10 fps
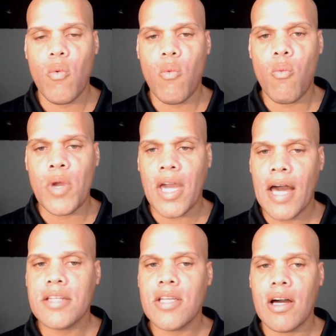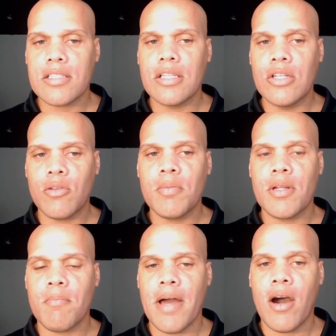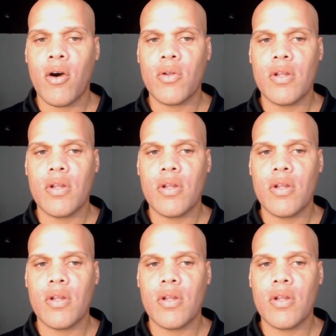We kind of talked a little bit about,